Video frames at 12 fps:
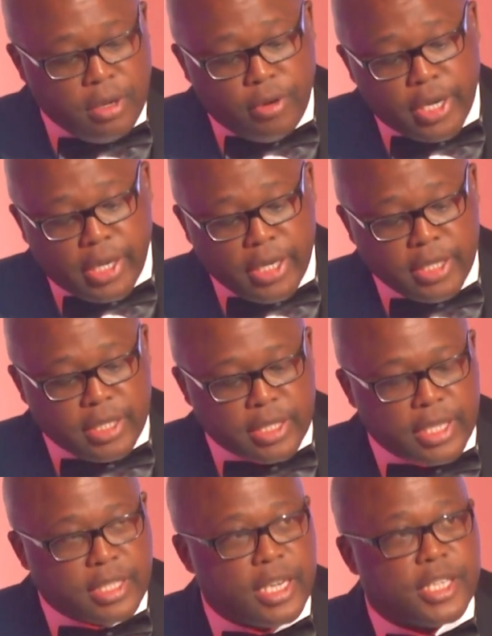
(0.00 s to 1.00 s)
or at least
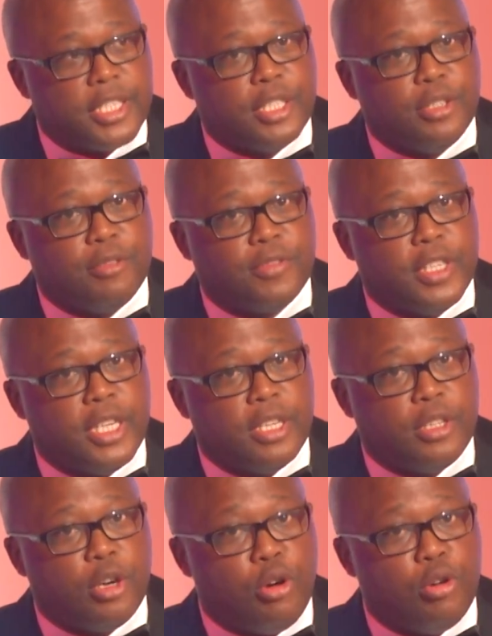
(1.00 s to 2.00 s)
is a section of
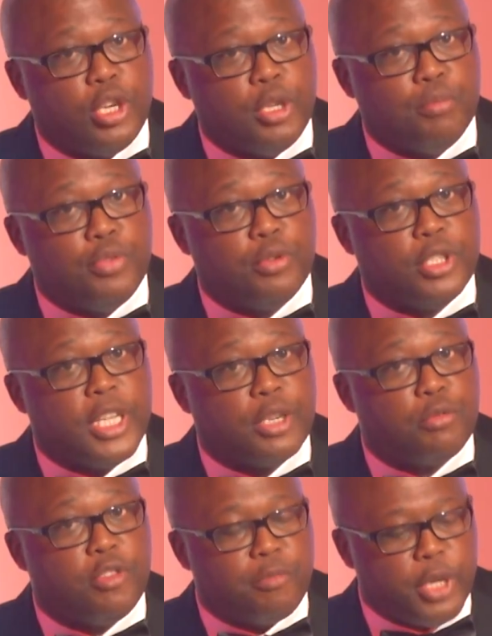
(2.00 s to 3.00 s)
the whole input
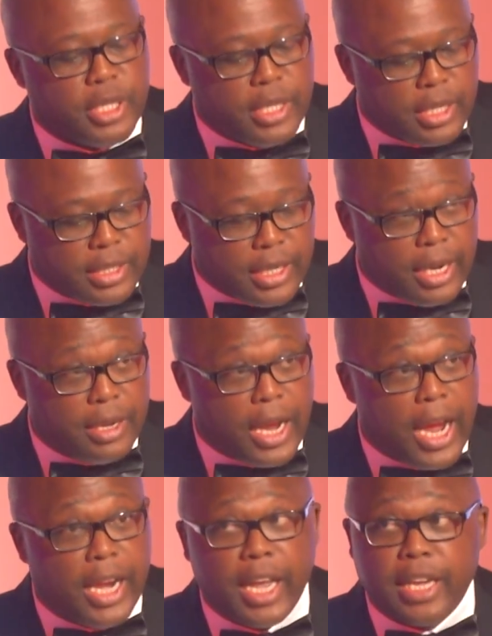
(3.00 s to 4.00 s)
that we've made that
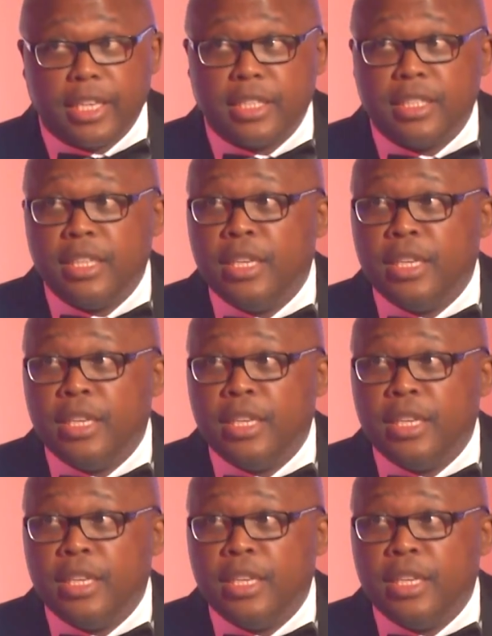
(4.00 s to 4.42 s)
I like.